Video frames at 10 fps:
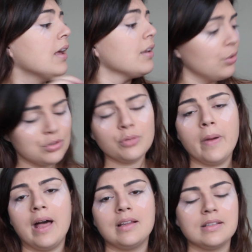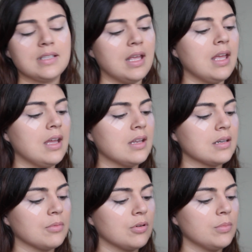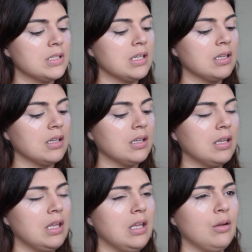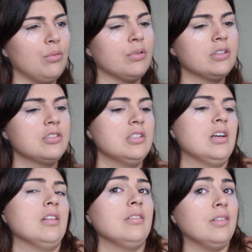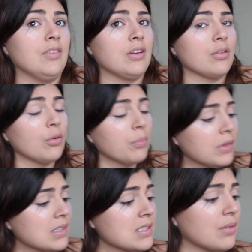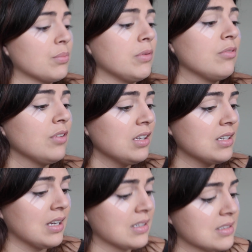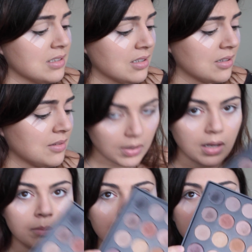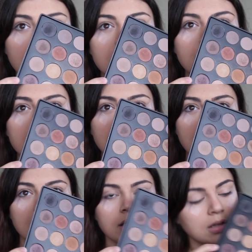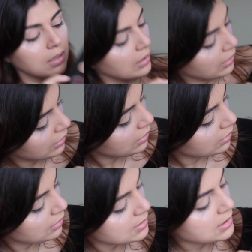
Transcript: neutral palette, and I'm gonna be taking a orangey color. If I could open this, that would be fantastic. I'm going to be taking this